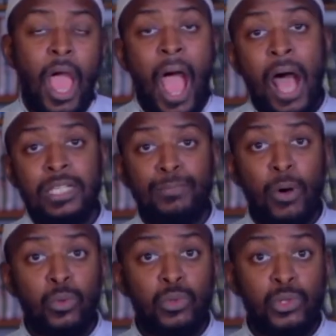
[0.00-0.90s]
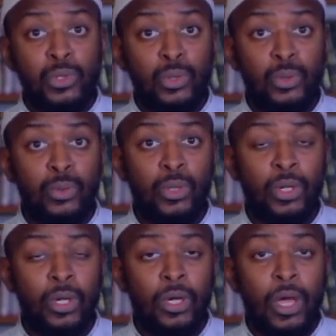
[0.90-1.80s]
As opposed to
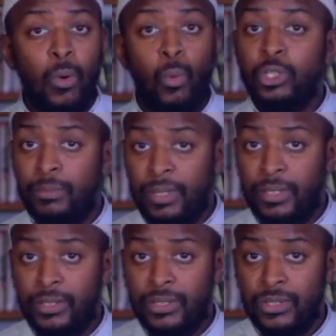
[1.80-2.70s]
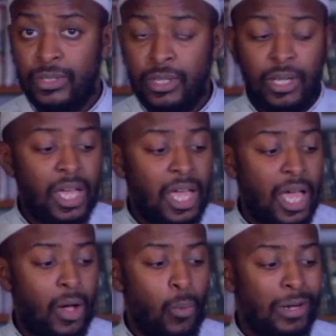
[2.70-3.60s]
watermelons.
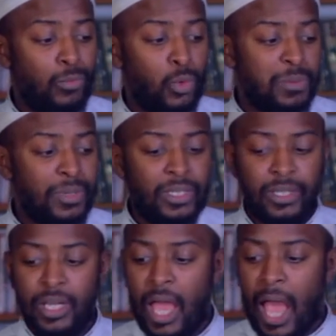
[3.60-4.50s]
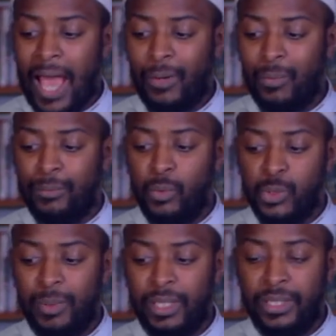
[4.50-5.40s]
One watermelon and one
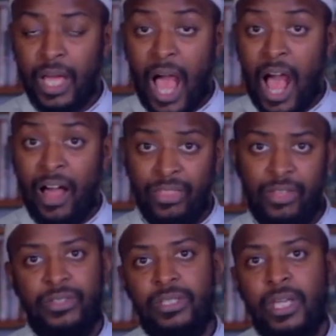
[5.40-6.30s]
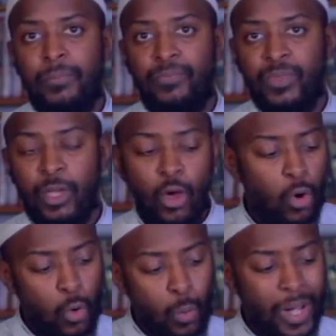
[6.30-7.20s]
watermelon are not the same.
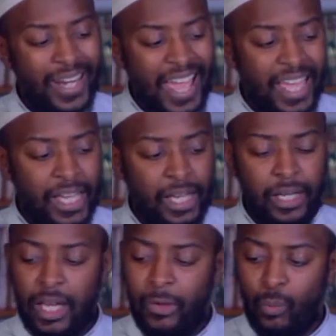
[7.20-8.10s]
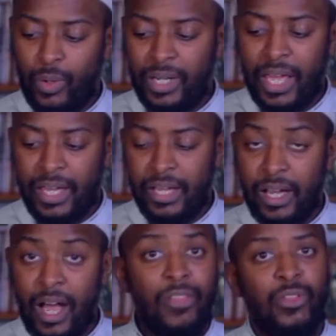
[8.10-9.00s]
Or one egg and one egg
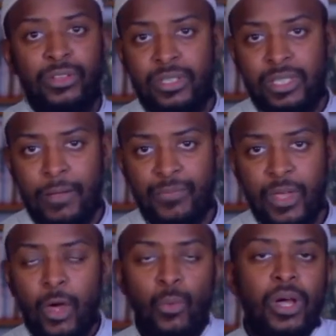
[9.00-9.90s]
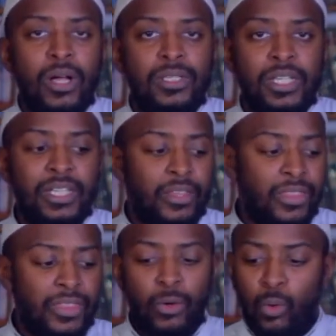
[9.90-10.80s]
are not the same. We can't say that
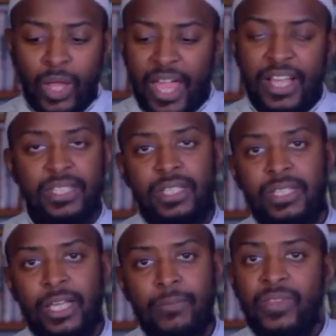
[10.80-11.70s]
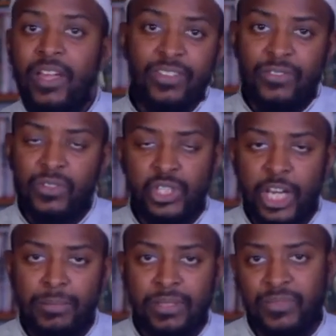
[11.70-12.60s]
all eggs are the same. They have different
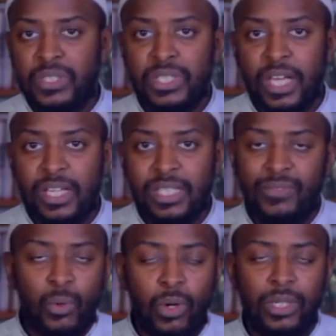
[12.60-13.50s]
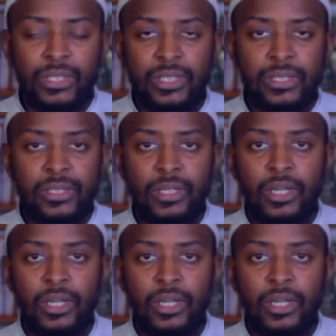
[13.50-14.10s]
shapes, different size, different qualities.